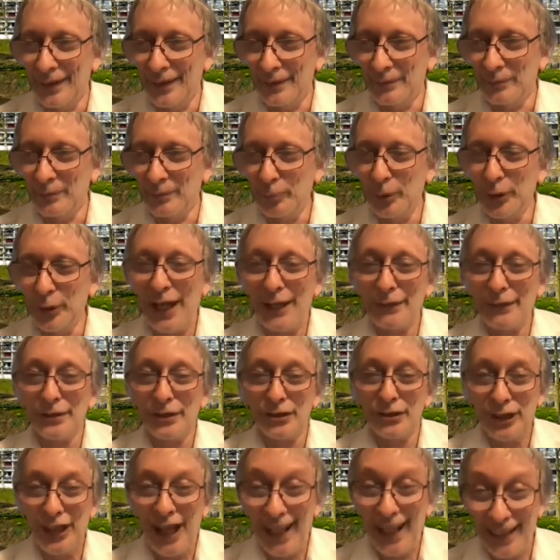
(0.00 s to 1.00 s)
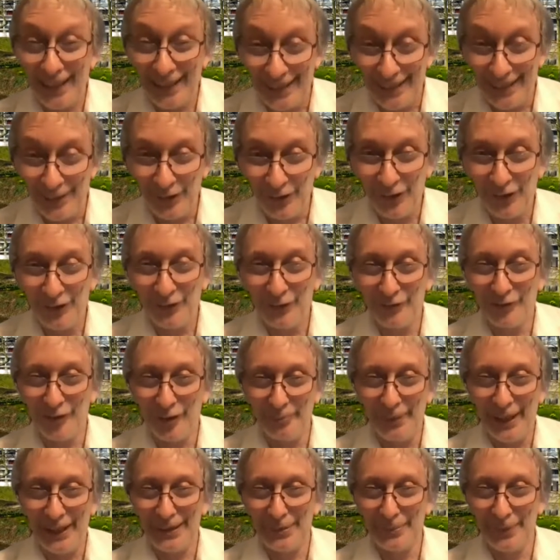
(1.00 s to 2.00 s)
put out a challenge for
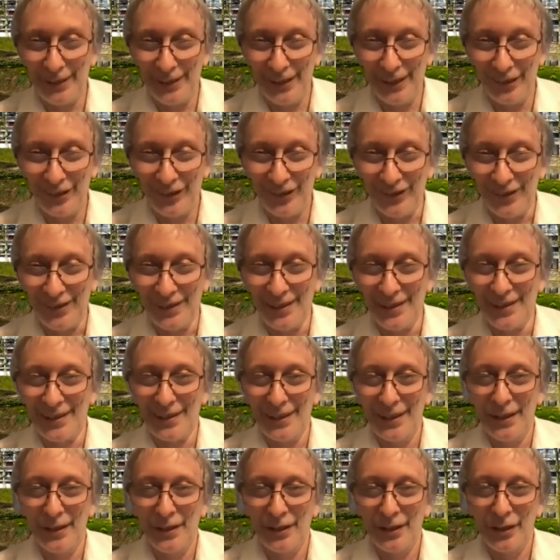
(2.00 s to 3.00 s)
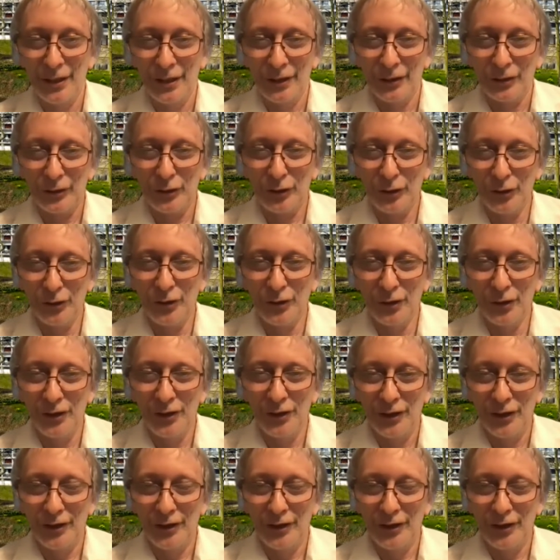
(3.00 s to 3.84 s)
mathematicians to